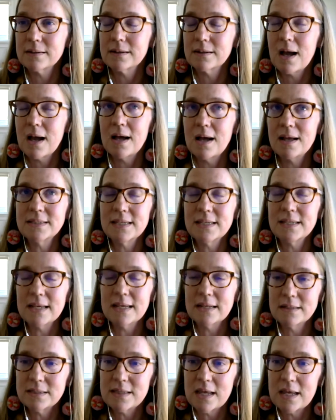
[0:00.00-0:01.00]

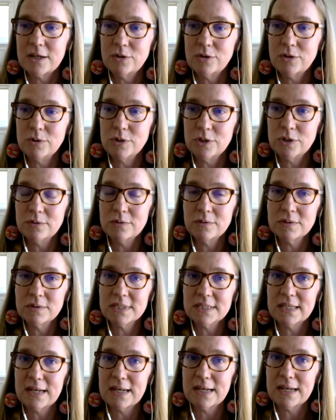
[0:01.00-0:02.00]
content that you use
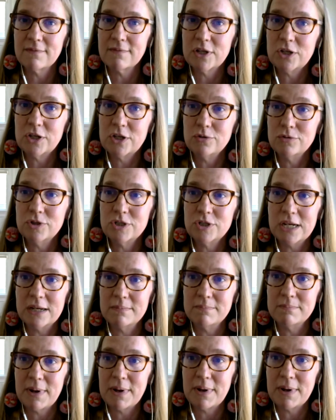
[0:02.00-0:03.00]
can have a huge
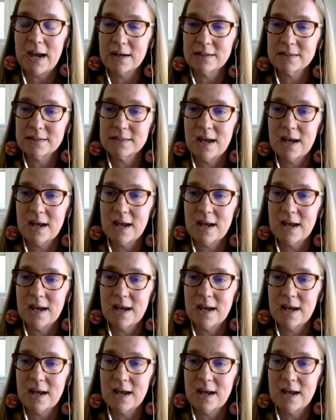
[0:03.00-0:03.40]
impact